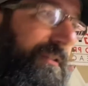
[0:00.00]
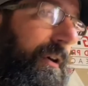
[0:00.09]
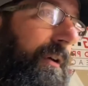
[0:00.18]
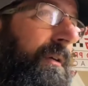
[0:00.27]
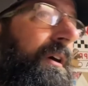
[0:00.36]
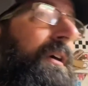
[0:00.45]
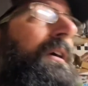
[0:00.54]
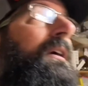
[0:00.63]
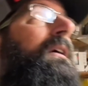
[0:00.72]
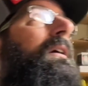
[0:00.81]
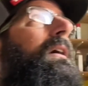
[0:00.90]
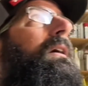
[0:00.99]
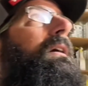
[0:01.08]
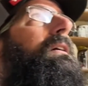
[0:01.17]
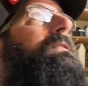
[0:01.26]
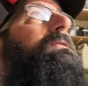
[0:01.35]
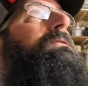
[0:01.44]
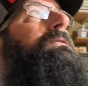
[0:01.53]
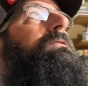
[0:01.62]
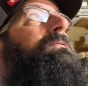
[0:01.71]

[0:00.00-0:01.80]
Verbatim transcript: So, uh,